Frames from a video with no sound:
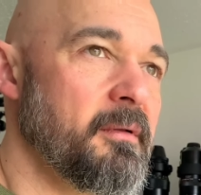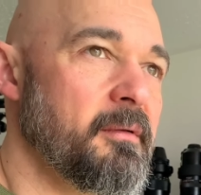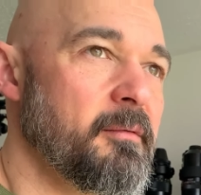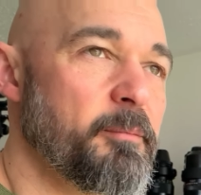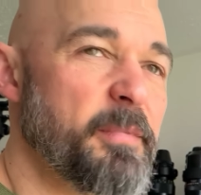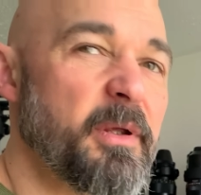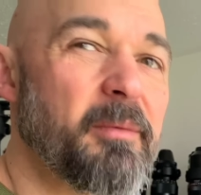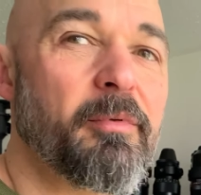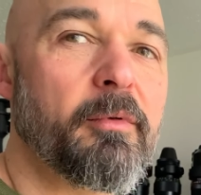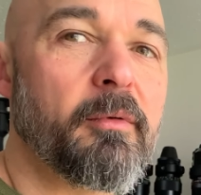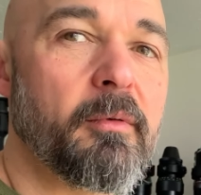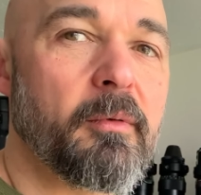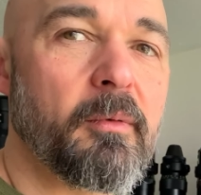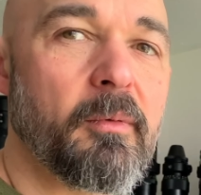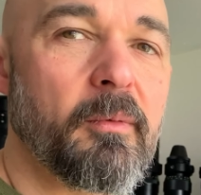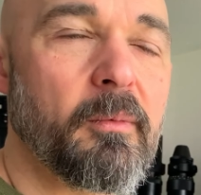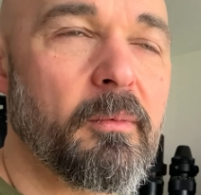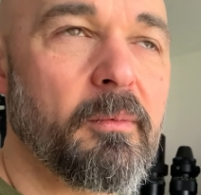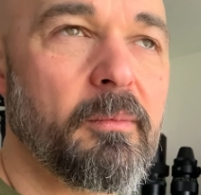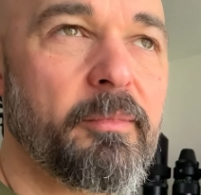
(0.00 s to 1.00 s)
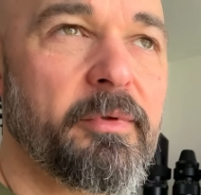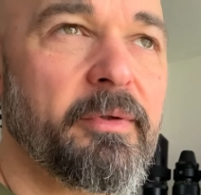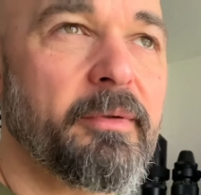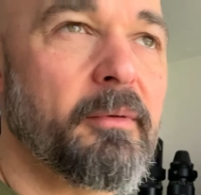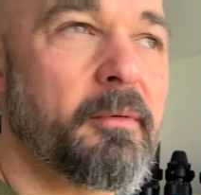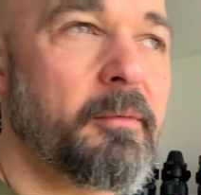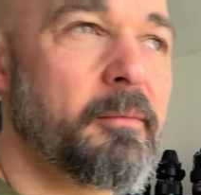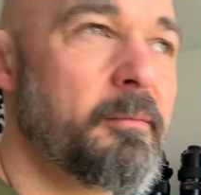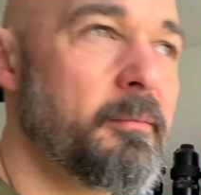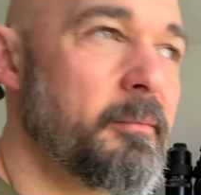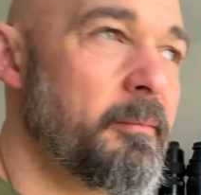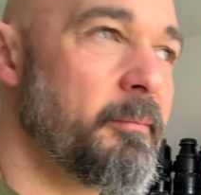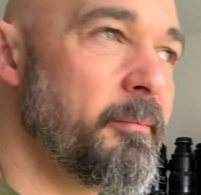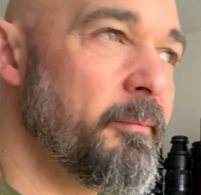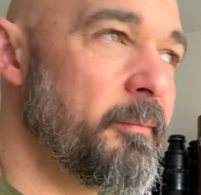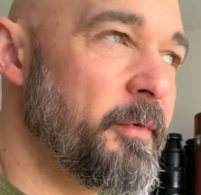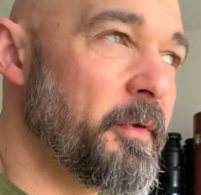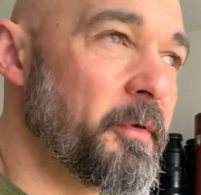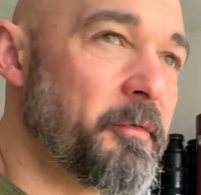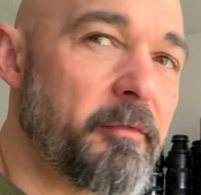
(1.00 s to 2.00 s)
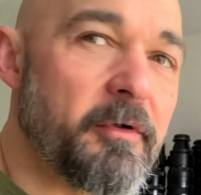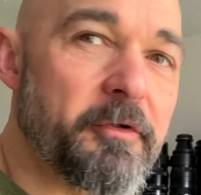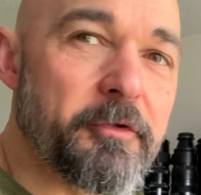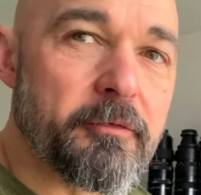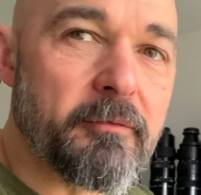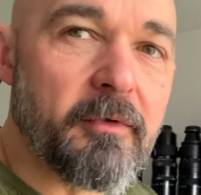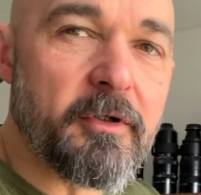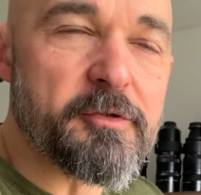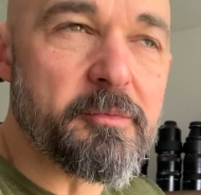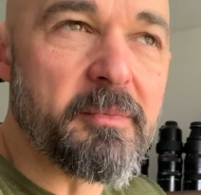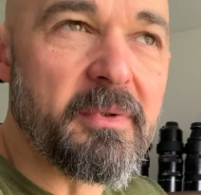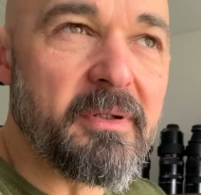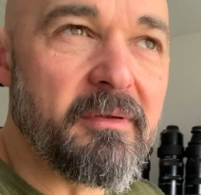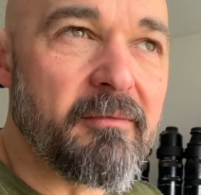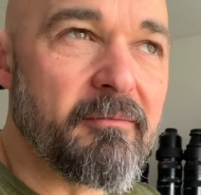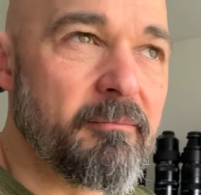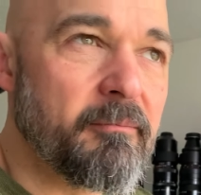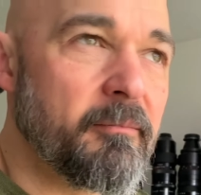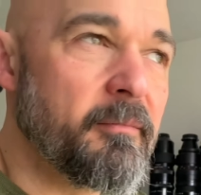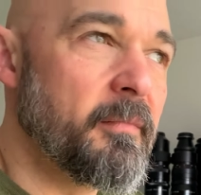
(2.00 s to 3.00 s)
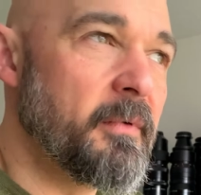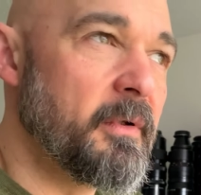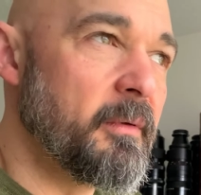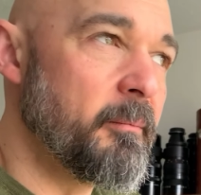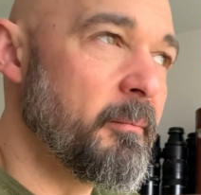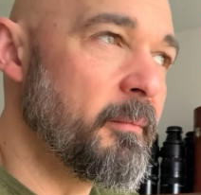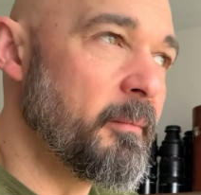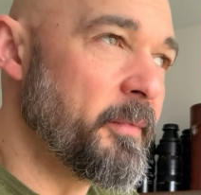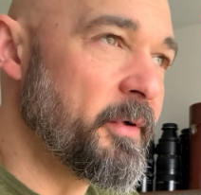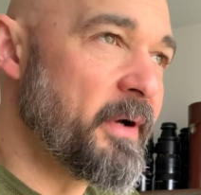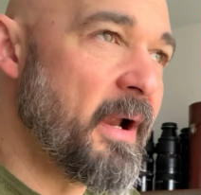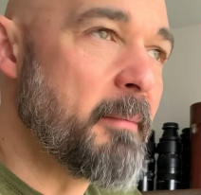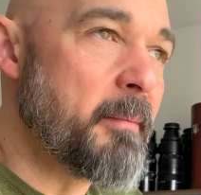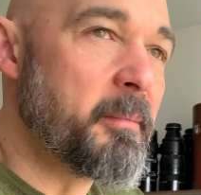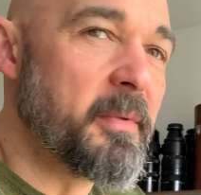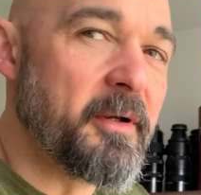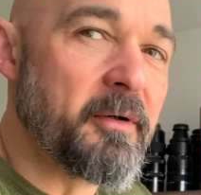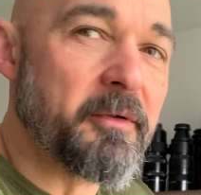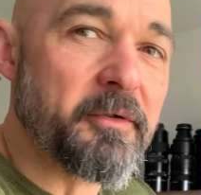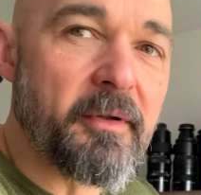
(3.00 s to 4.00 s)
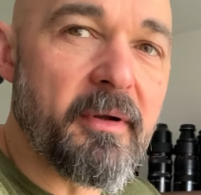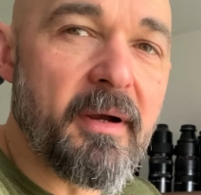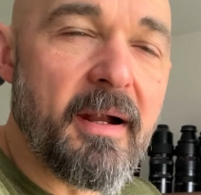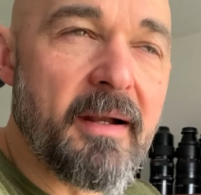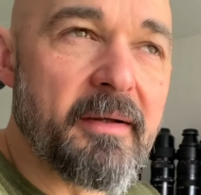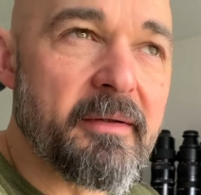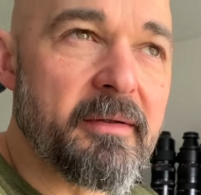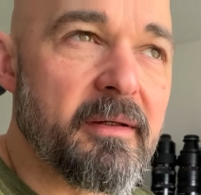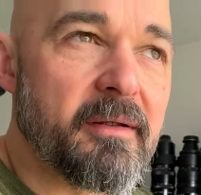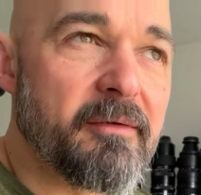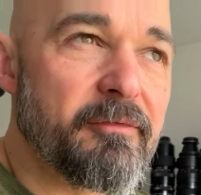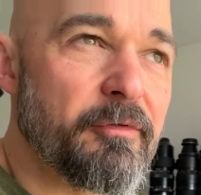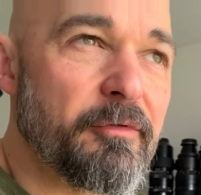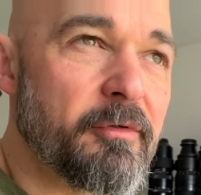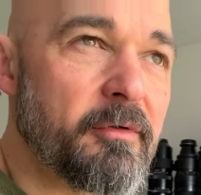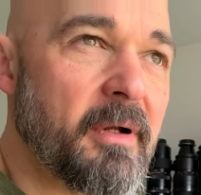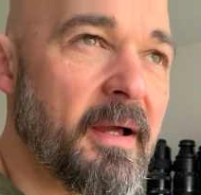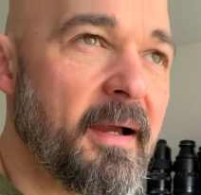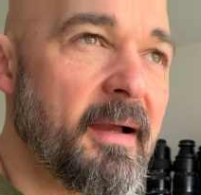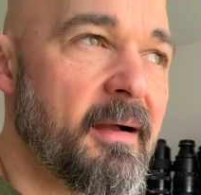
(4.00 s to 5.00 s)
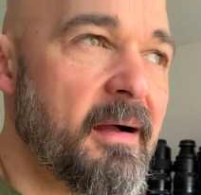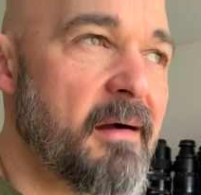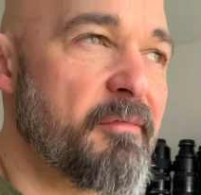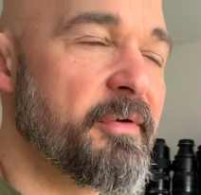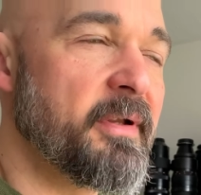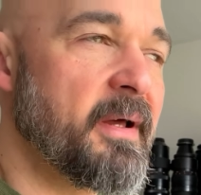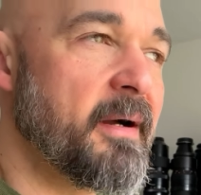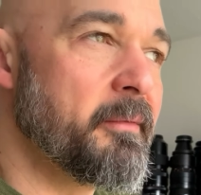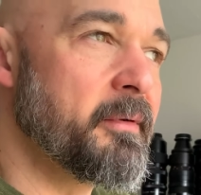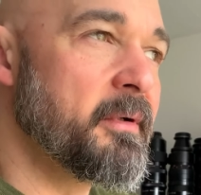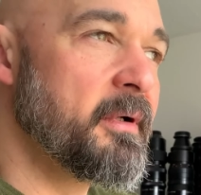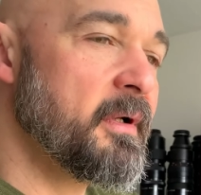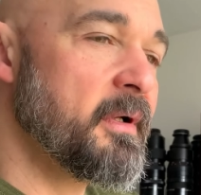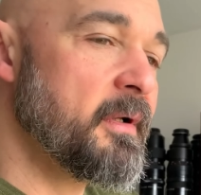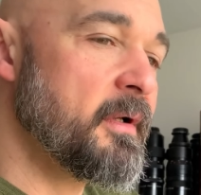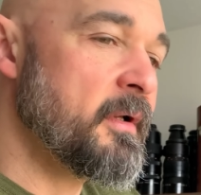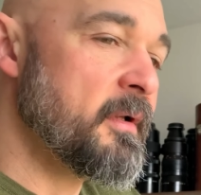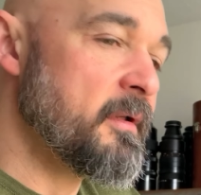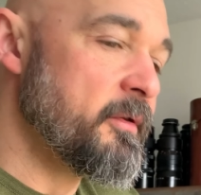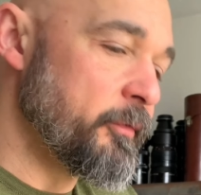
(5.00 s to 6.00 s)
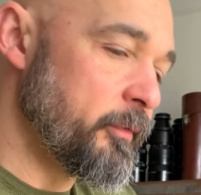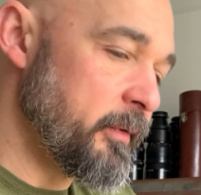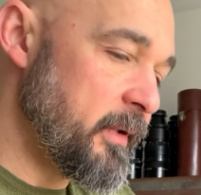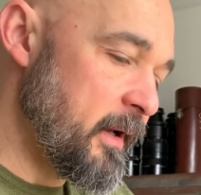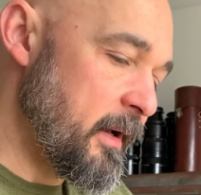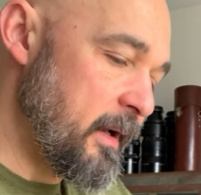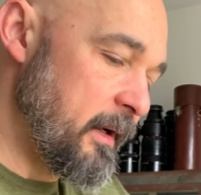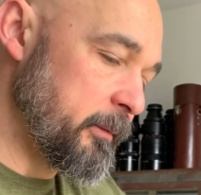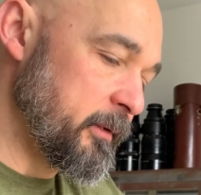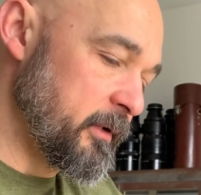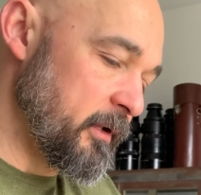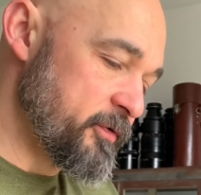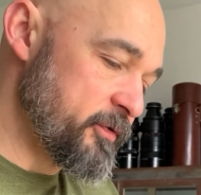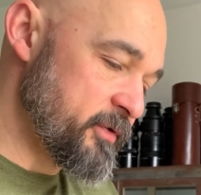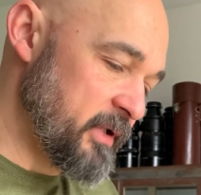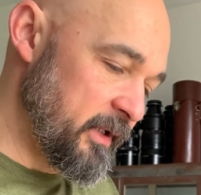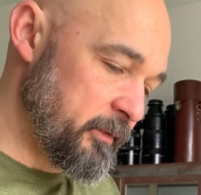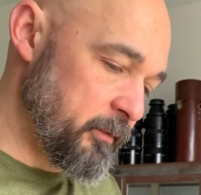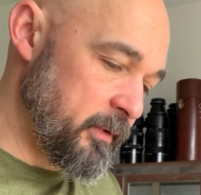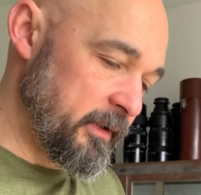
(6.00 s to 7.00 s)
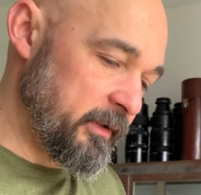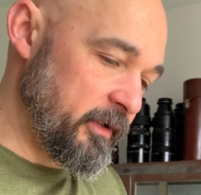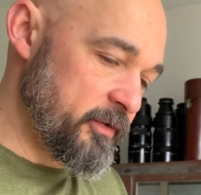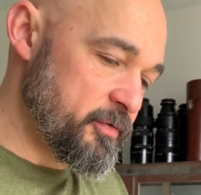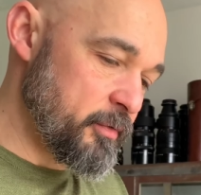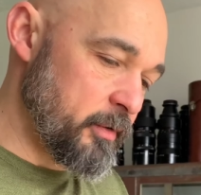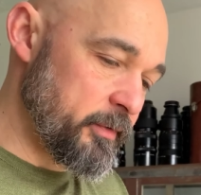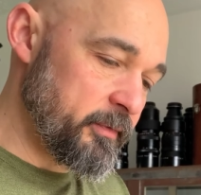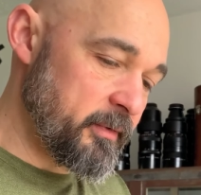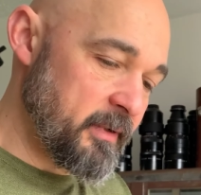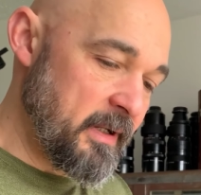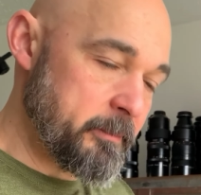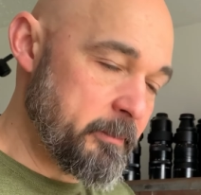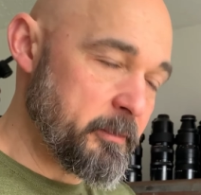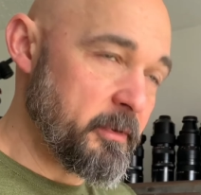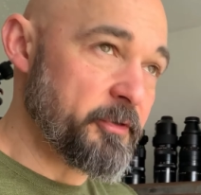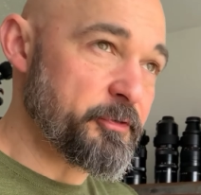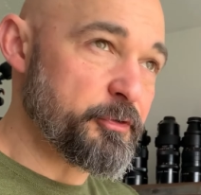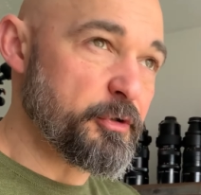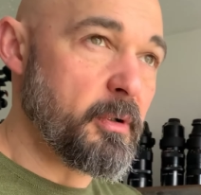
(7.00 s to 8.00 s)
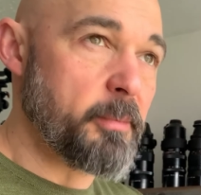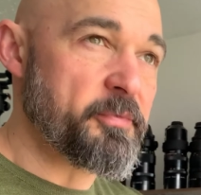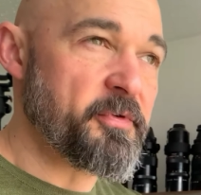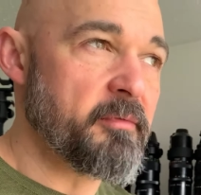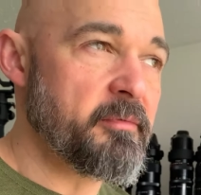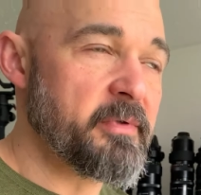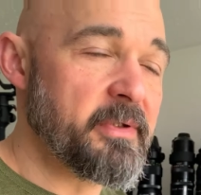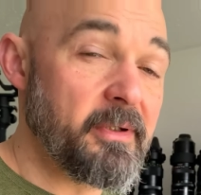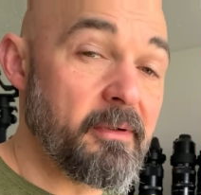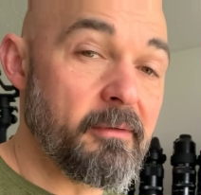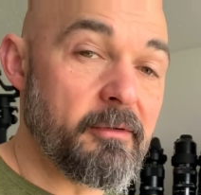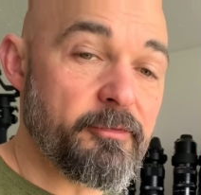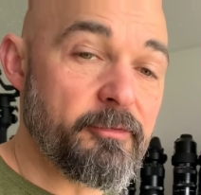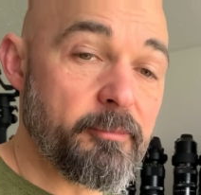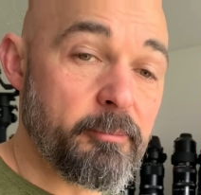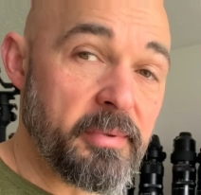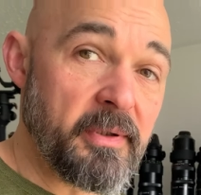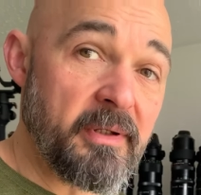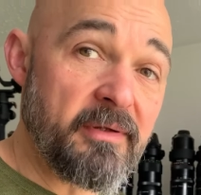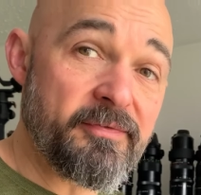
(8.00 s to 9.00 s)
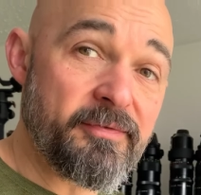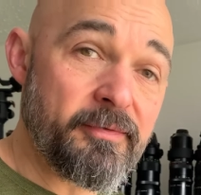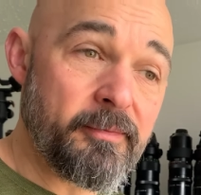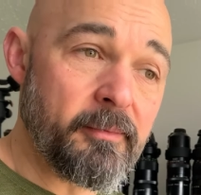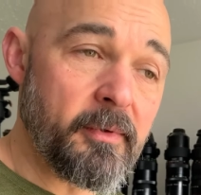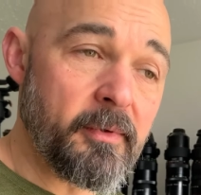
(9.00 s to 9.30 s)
people, you know, don't want to watch me rambling on around here for like half an hour. So yeah, I'm gonna try to cut it shorter. I'm gonna throw up some videos. Please